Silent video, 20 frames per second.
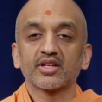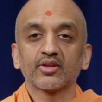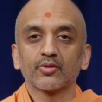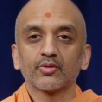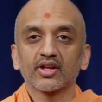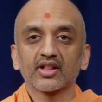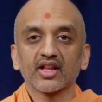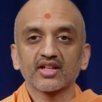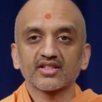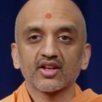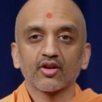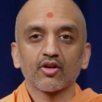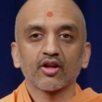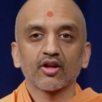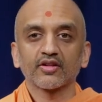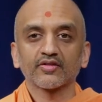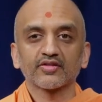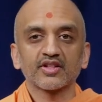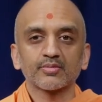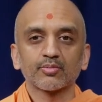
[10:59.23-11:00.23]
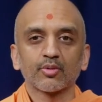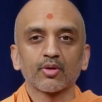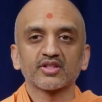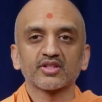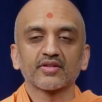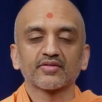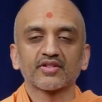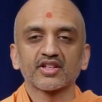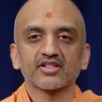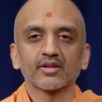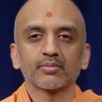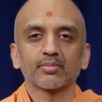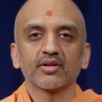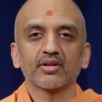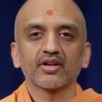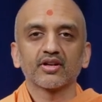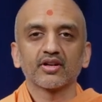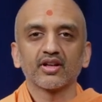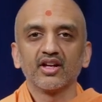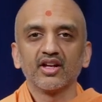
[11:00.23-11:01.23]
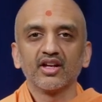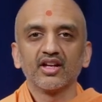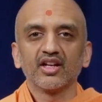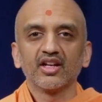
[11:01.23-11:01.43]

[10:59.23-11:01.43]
he realized that all of these boys have disappeared.